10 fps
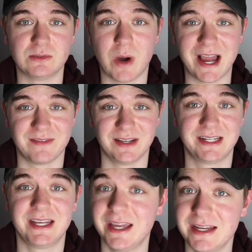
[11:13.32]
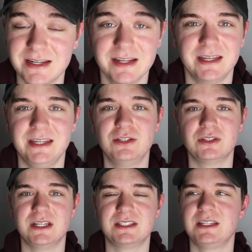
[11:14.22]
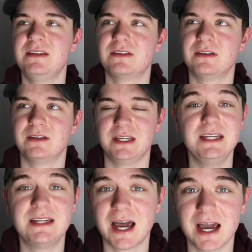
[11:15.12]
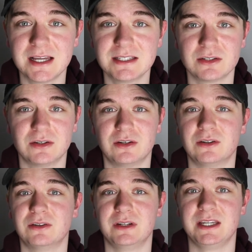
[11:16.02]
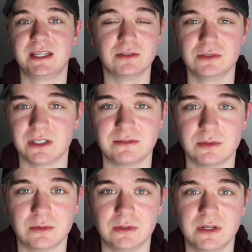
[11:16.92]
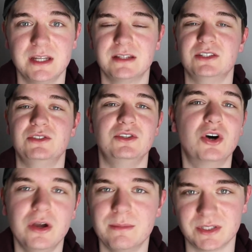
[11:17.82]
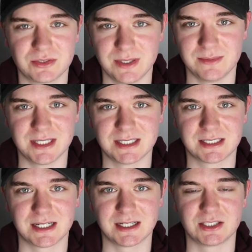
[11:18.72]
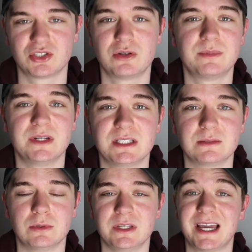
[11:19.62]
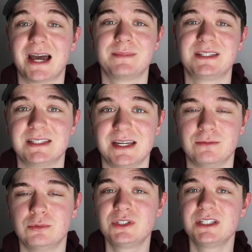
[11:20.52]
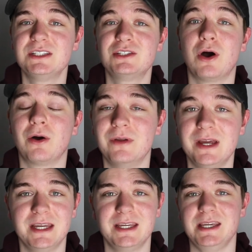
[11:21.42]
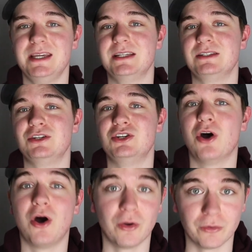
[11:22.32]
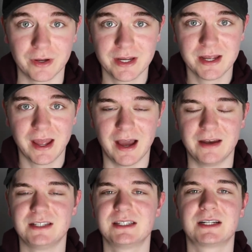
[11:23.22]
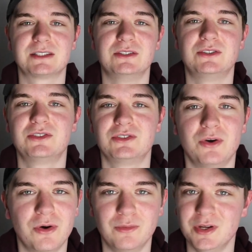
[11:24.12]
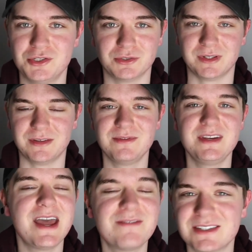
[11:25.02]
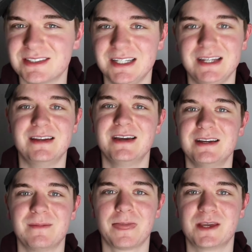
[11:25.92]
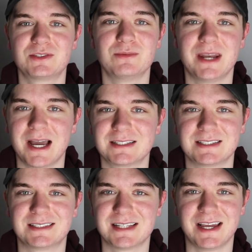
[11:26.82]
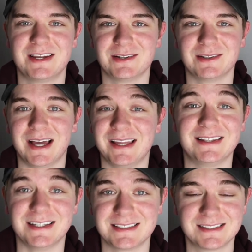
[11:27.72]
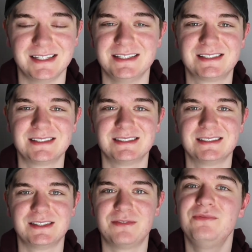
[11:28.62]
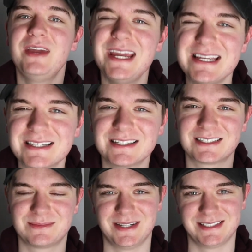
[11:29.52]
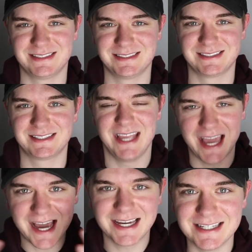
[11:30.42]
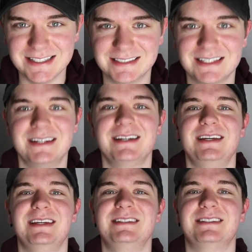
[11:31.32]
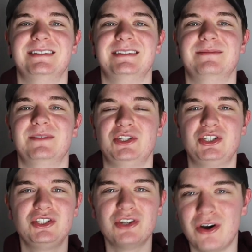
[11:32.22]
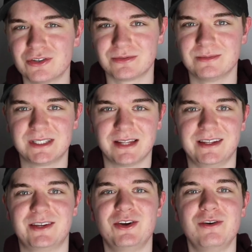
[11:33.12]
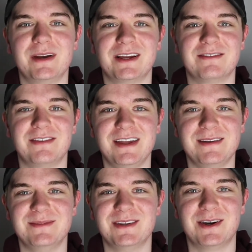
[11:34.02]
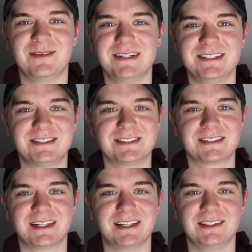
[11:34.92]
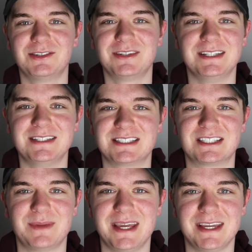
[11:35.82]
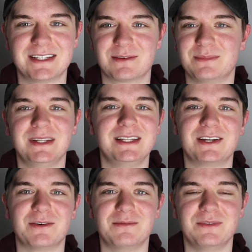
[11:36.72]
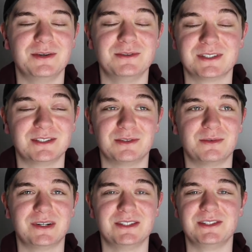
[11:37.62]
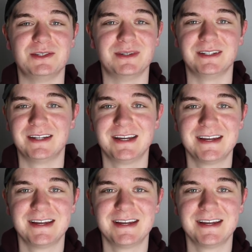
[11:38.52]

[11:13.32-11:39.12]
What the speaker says: his wife and kid. It's either he dies or he kills everyone. There's no in-between with this guy. So unpredictable. He can't be saved. Once he's gone, he is gone. And it's acted so originally. You've never seen someone act a psycho like this. It's the facial expressions, the eyes, his the shots from Stanley Kubrick of him, you know, when he's just like looking into space, completely confused. I don't know what he's doing.